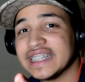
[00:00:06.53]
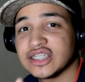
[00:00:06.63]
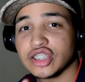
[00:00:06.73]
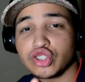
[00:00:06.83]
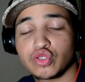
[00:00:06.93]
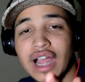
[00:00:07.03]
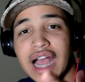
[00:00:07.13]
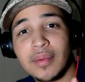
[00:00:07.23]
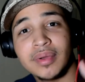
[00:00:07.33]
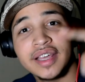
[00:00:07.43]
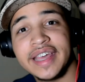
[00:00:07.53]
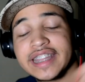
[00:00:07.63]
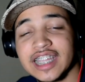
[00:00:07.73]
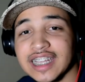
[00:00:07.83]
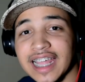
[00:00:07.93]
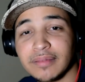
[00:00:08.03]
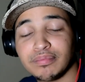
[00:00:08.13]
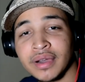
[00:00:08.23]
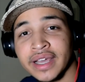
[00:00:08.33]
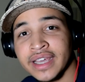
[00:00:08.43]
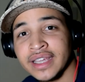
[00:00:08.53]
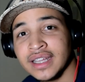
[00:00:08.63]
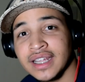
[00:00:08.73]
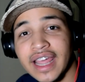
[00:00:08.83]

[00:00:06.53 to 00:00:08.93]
subscribe, hit the like button,